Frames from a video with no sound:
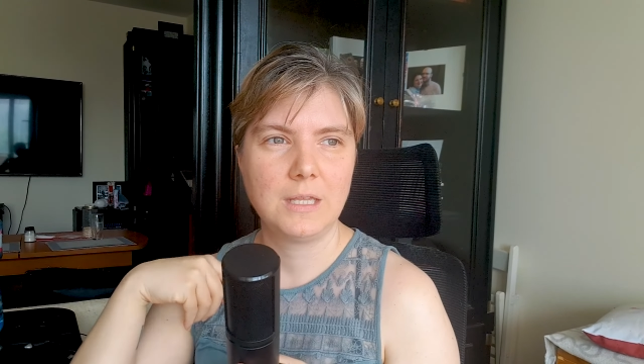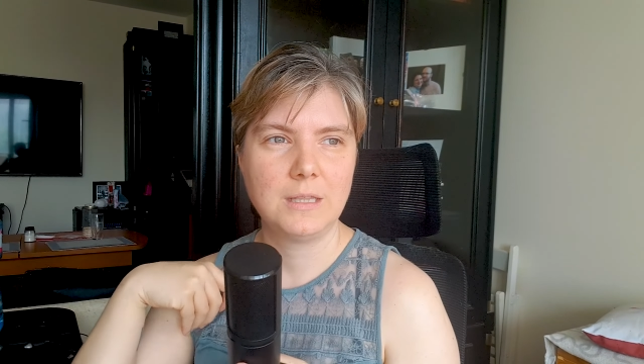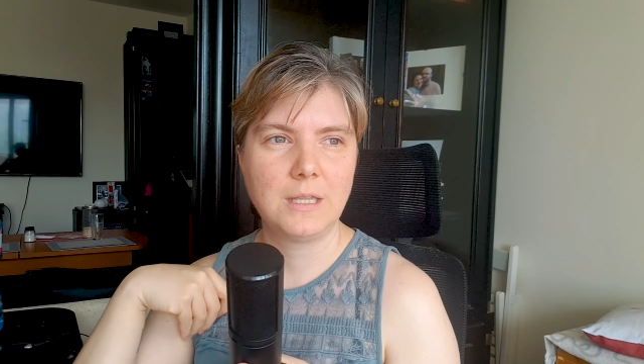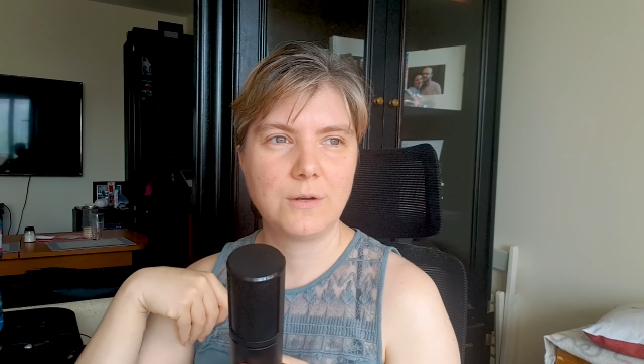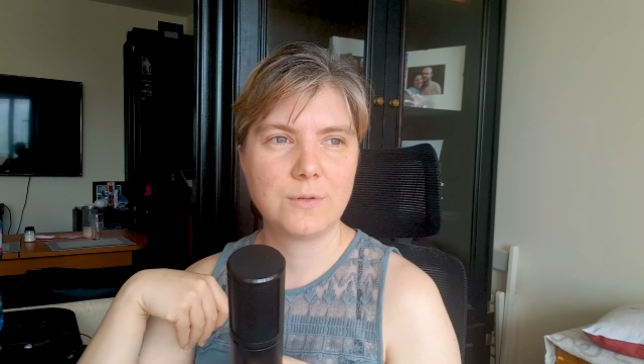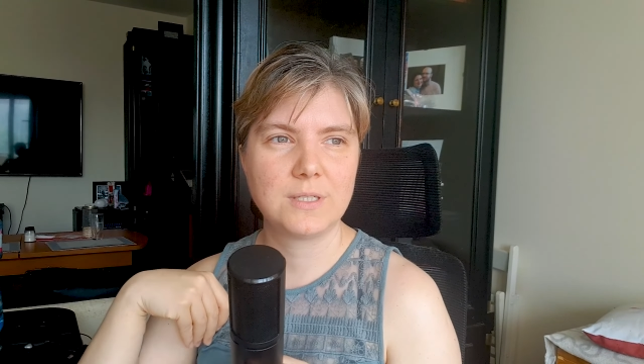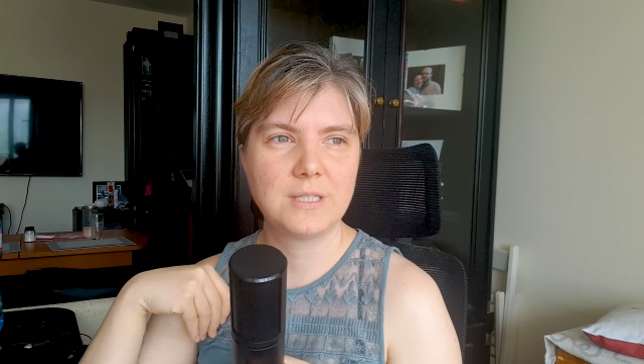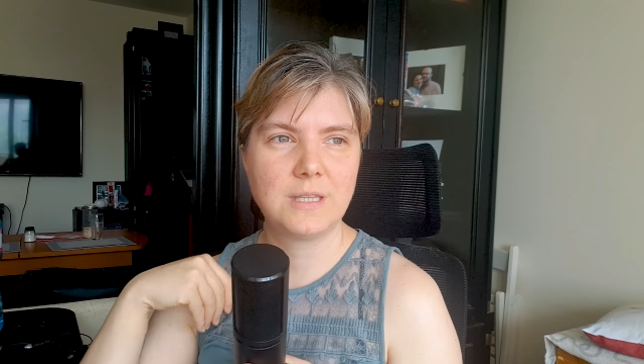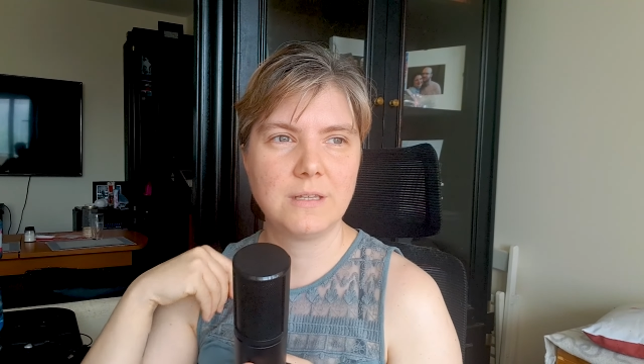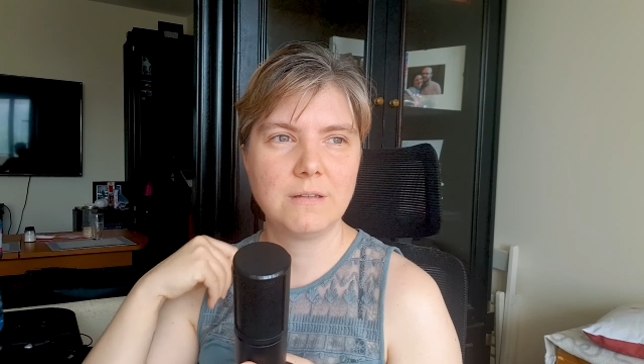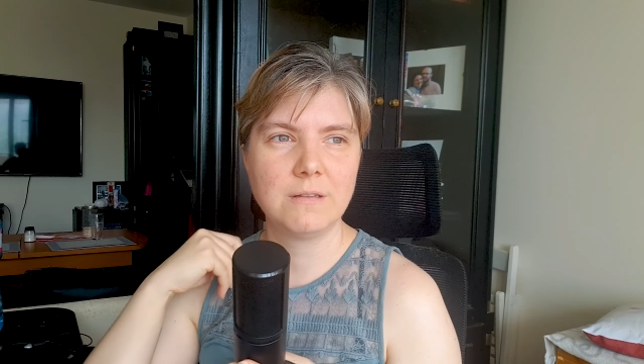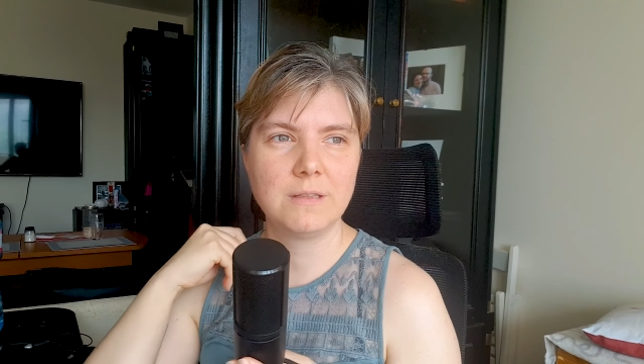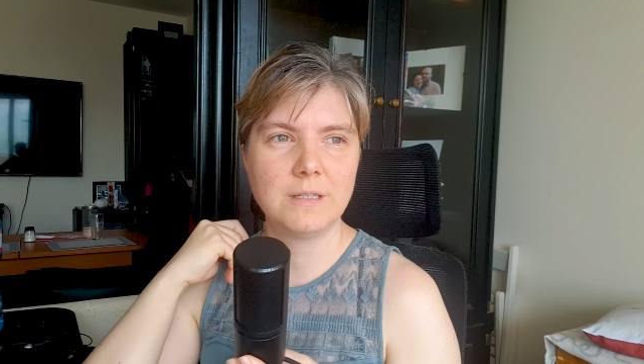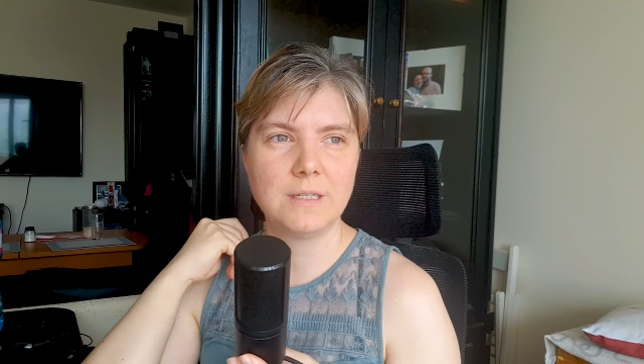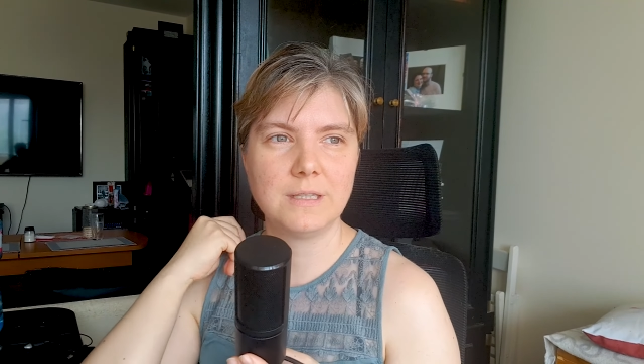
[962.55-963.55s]
there is
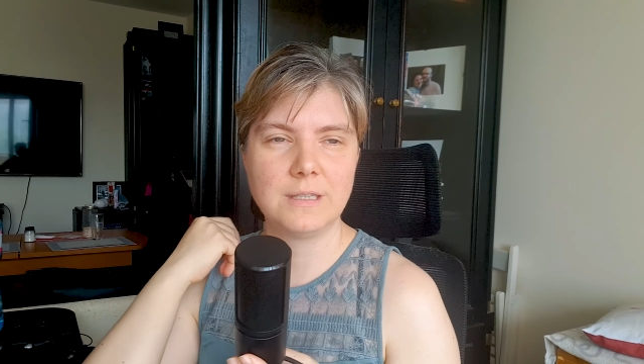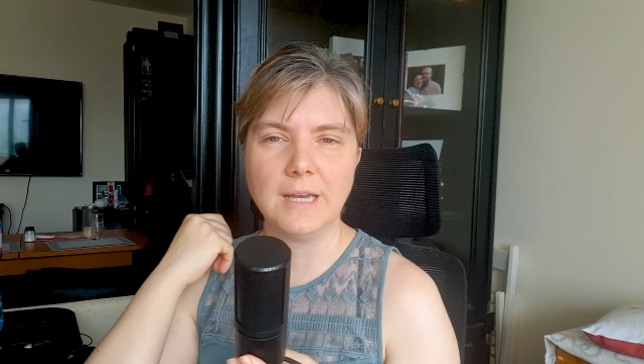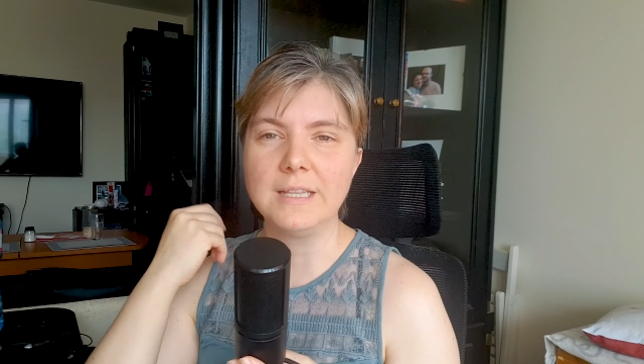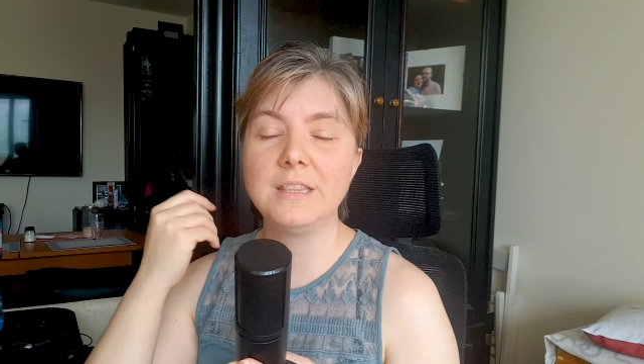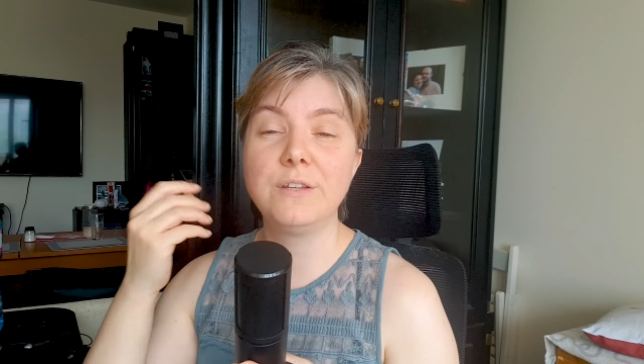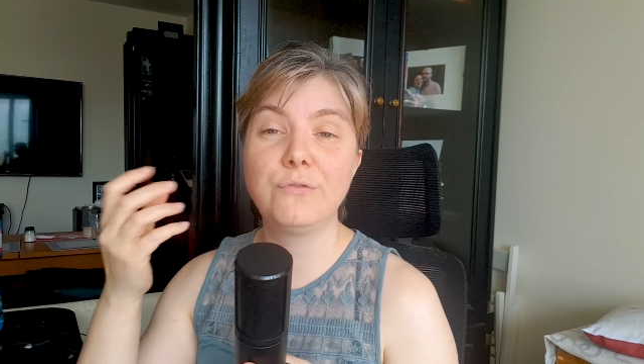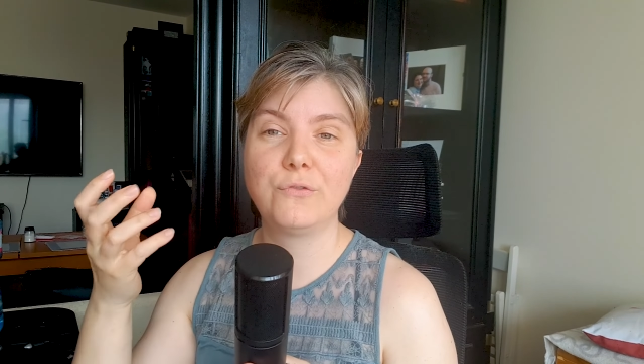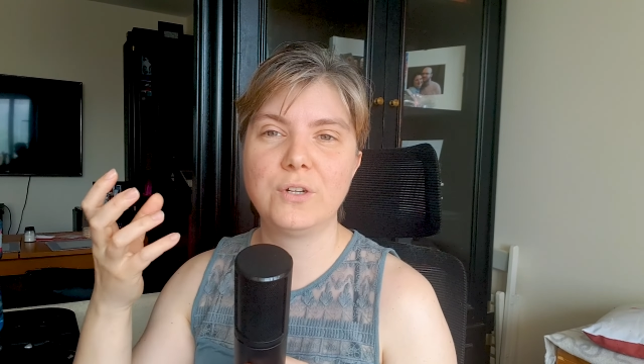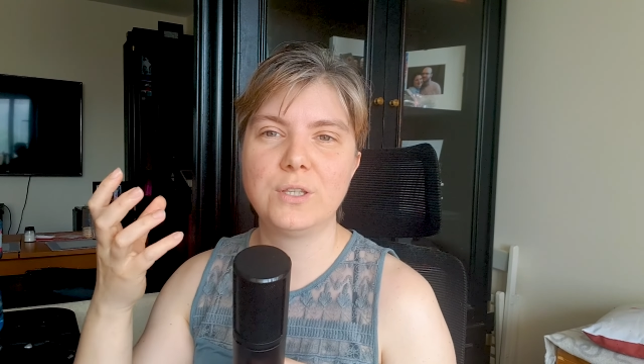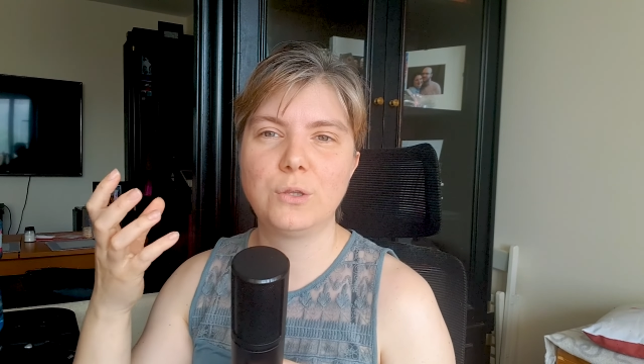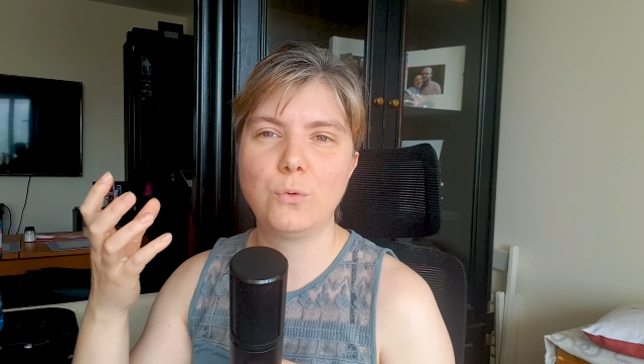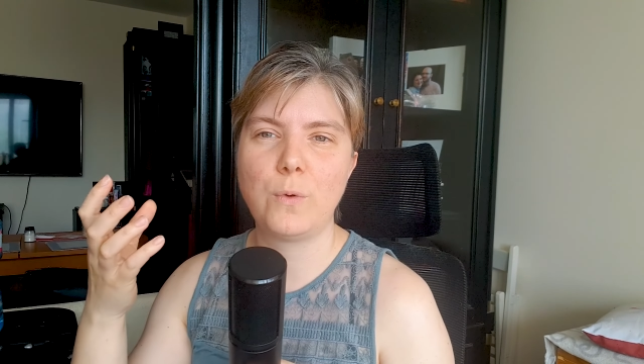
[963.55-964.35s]
still a different